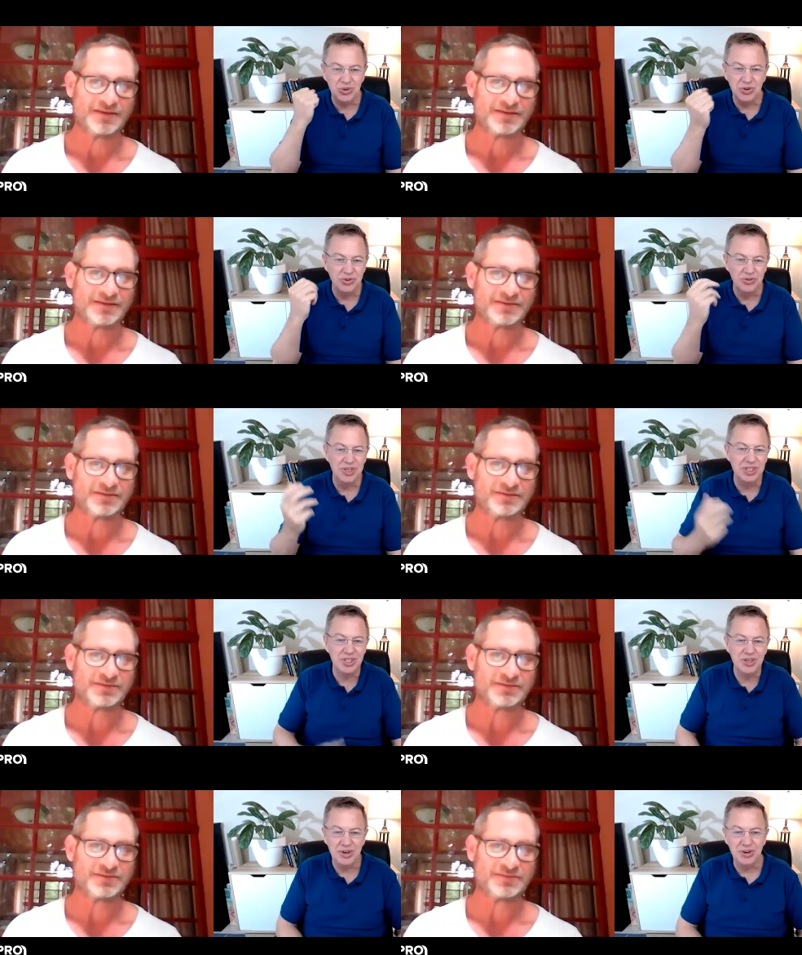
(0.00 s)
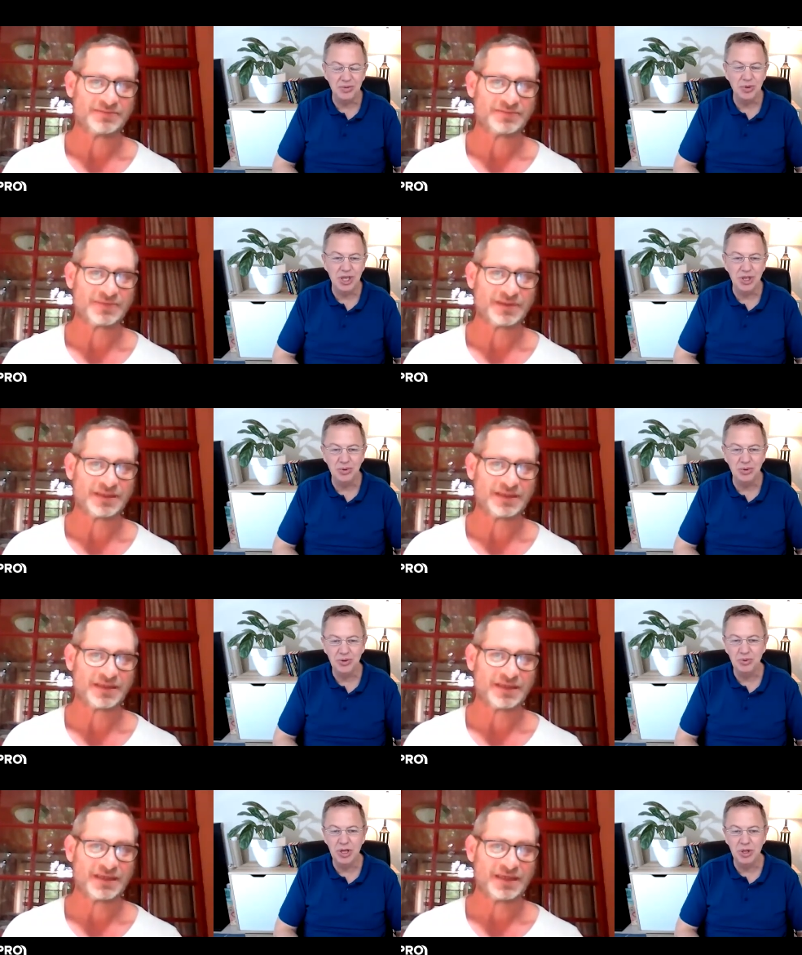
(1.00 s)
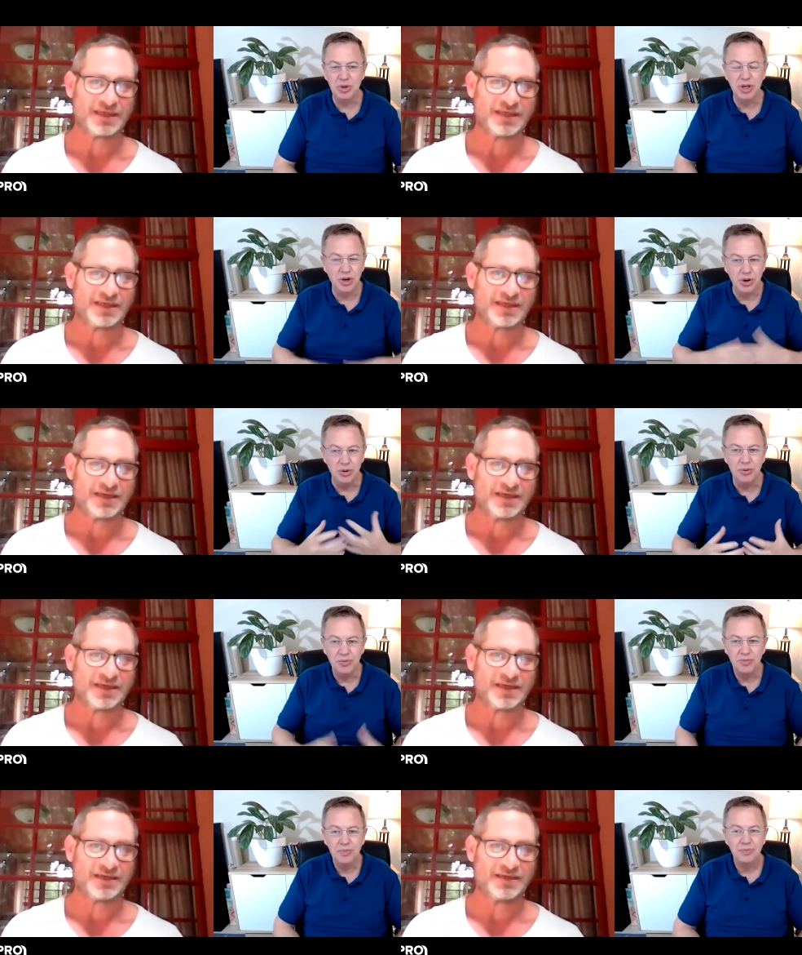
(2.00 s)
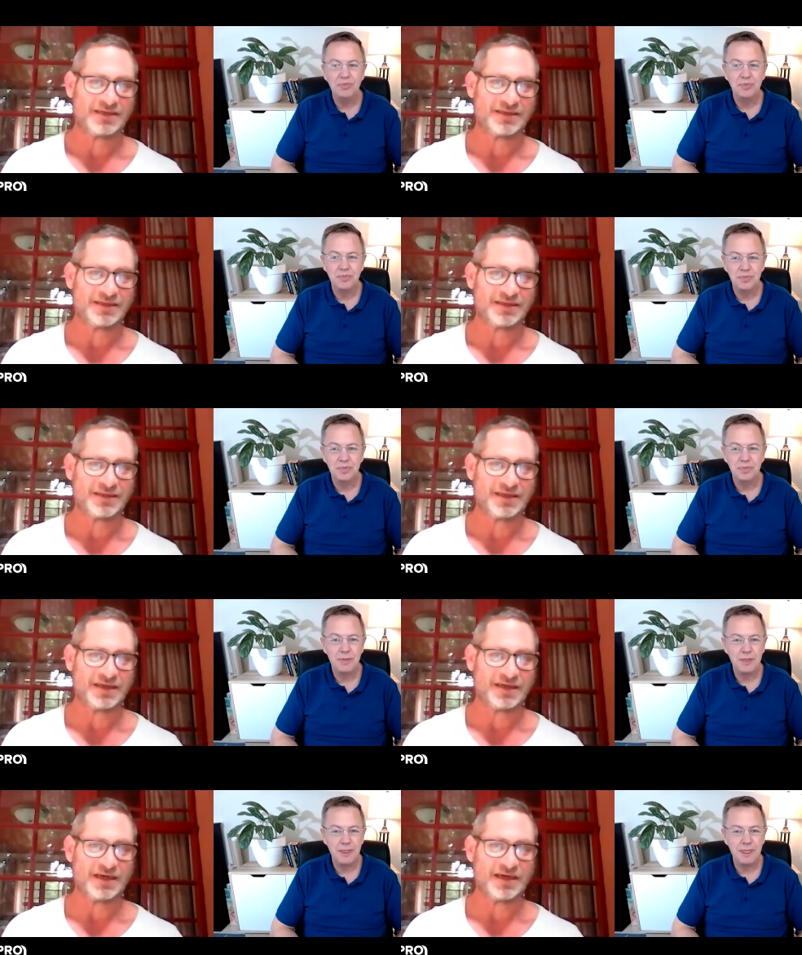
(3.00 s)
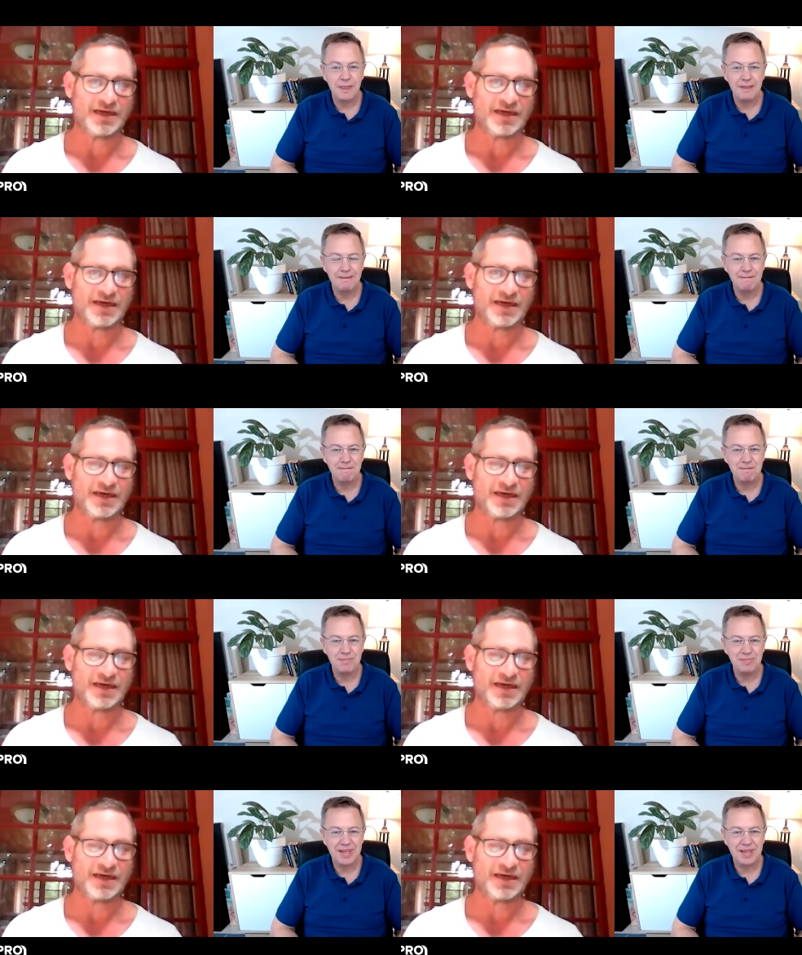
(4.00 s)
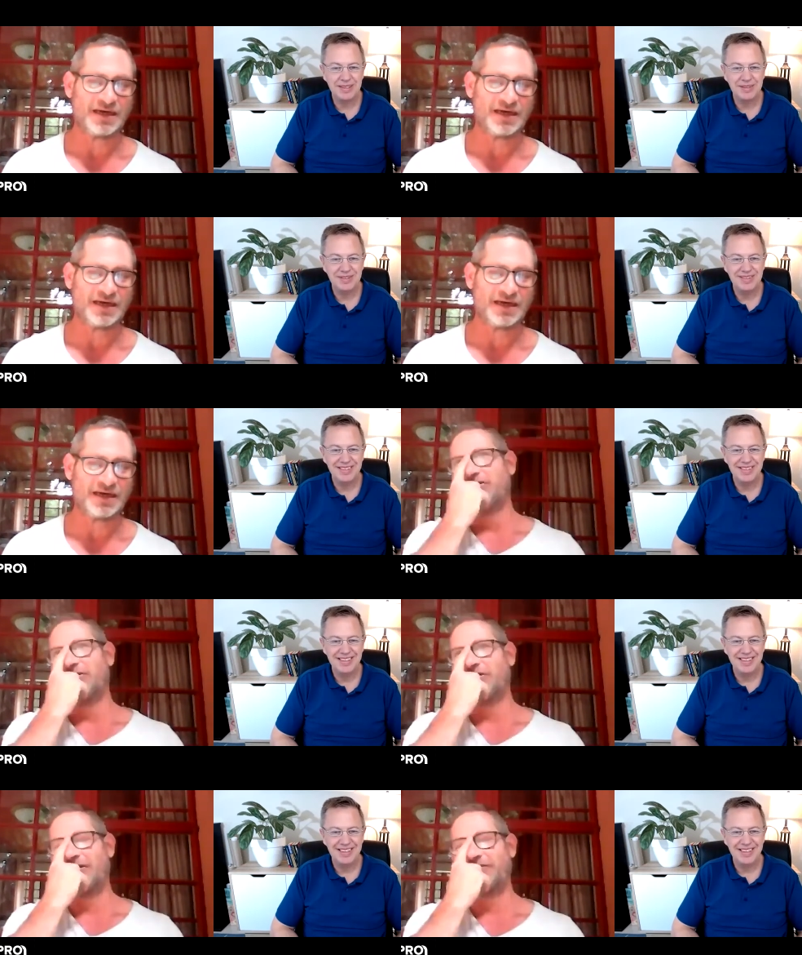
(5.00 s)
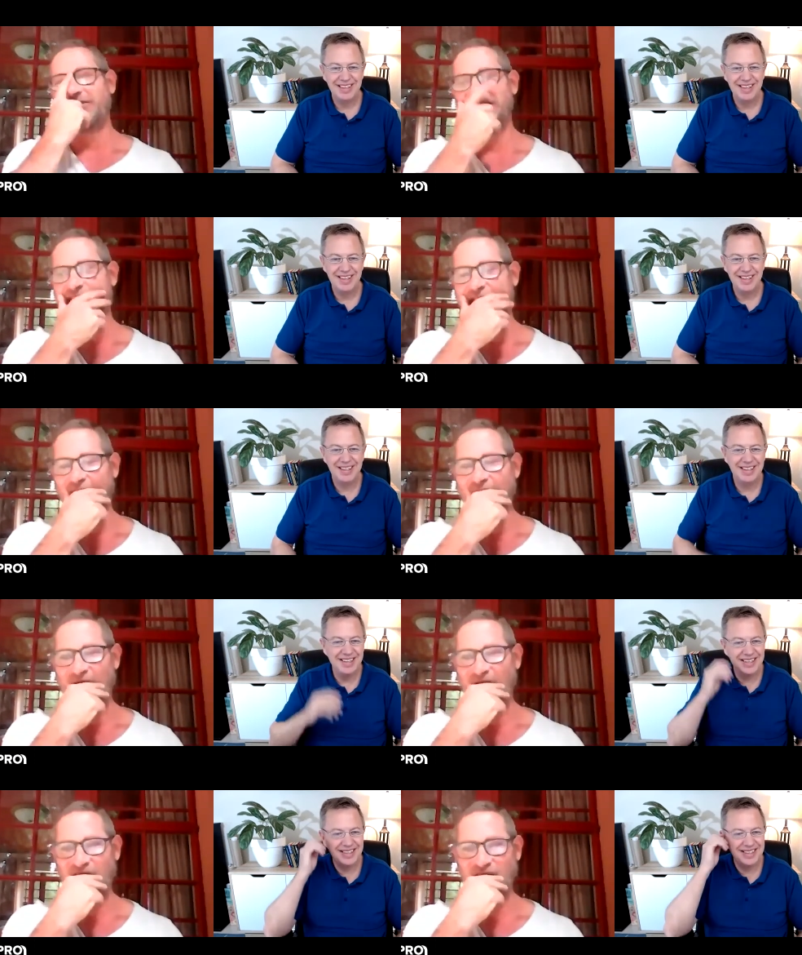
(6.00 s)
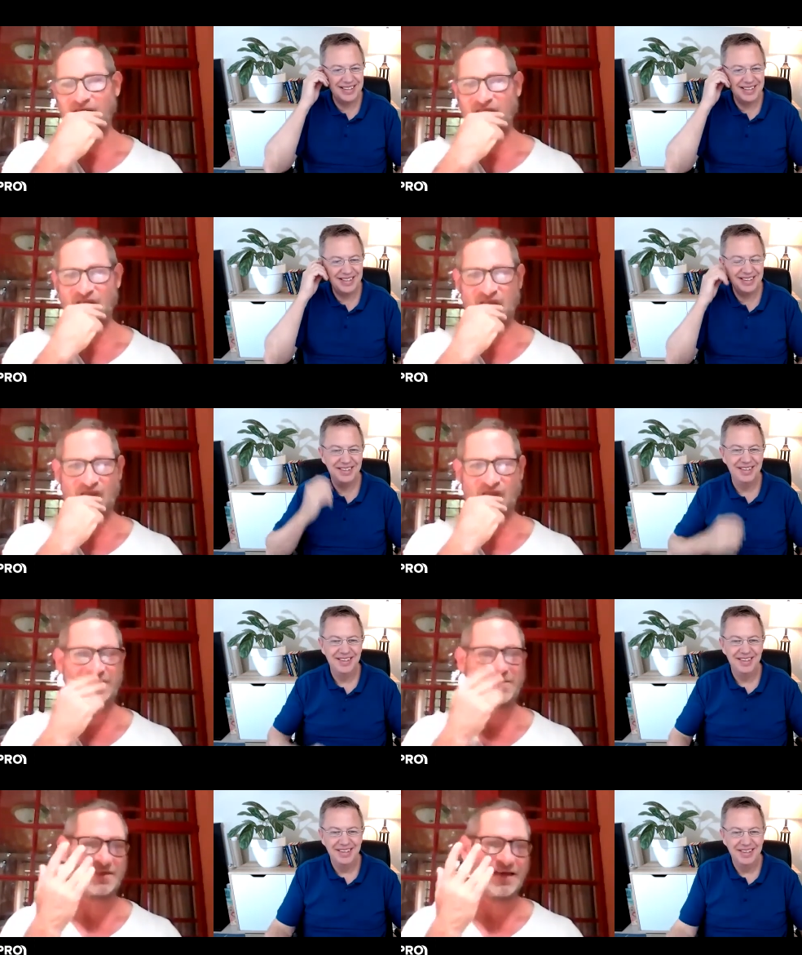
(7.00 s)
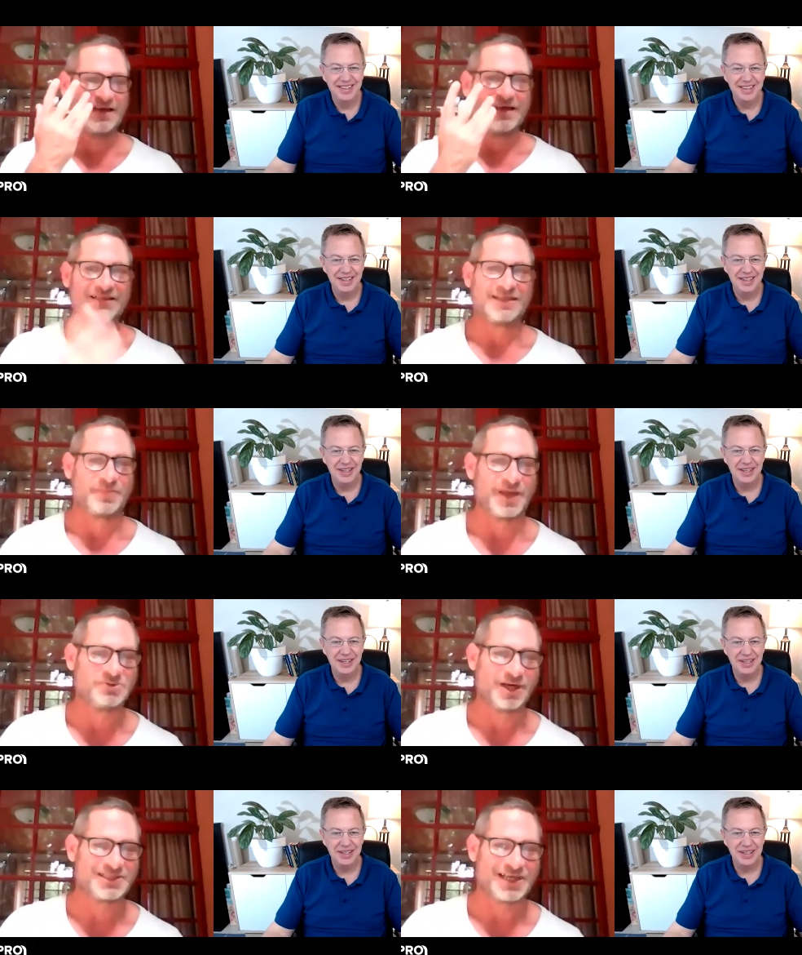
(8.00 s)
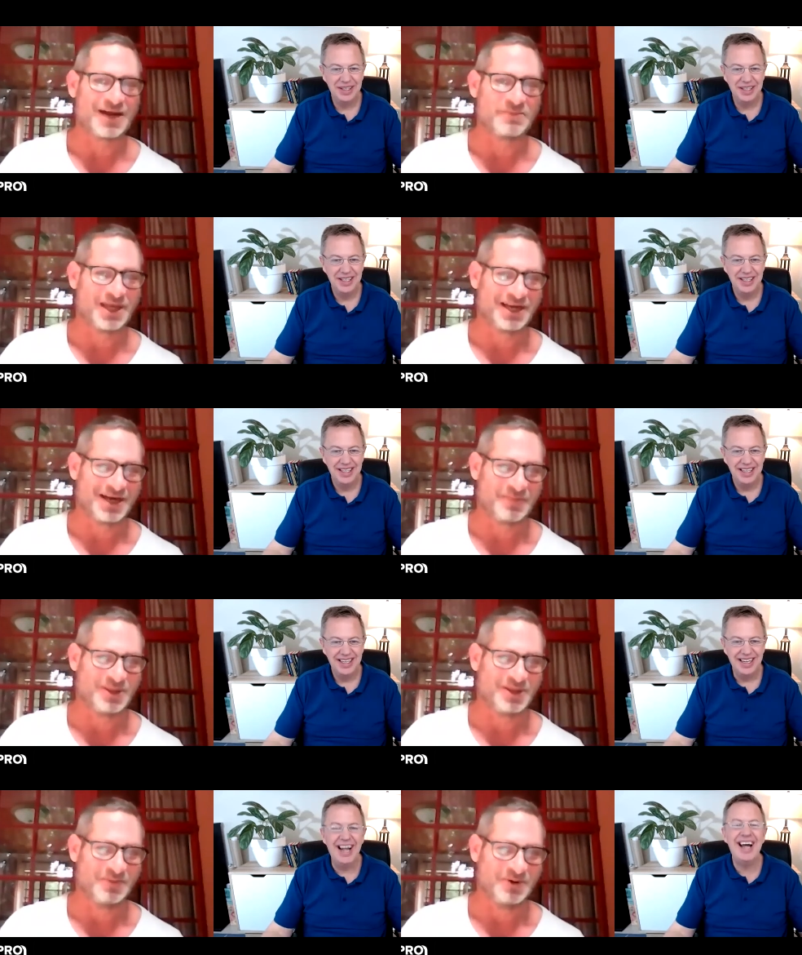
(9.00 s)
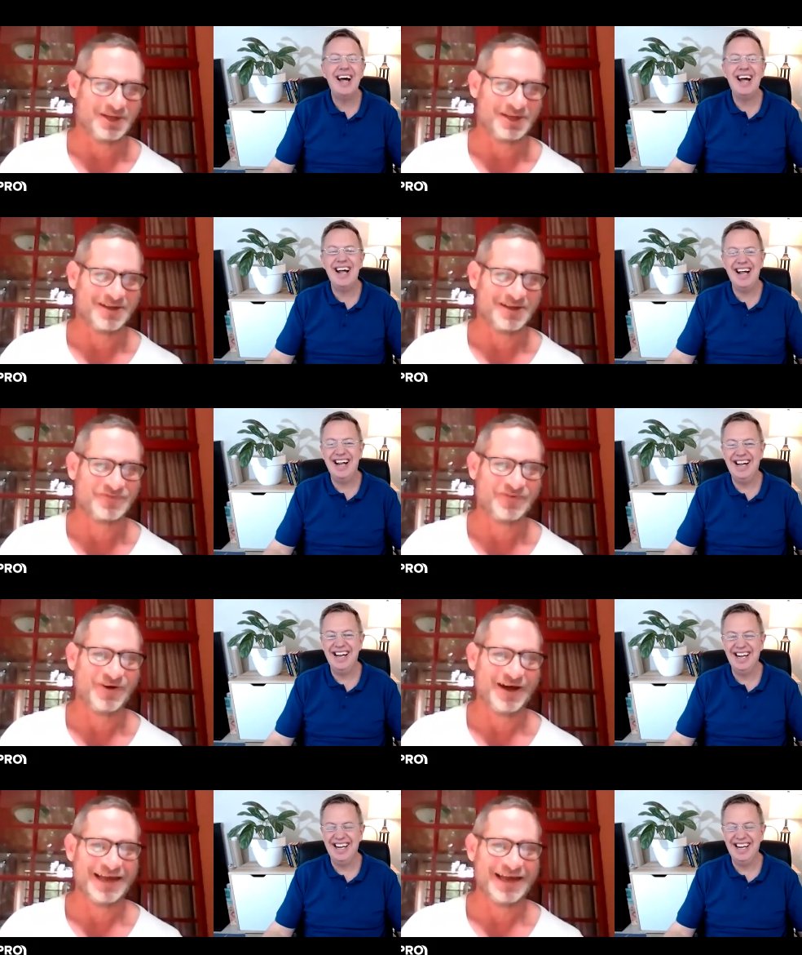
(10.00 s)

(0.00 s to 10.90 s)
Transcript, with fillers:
Speaker 1: your vision of where you where you want to go? Um. Well,
Speaker 2: obviously, yeah. No, just it depends what time getting up in the morning. You know, those four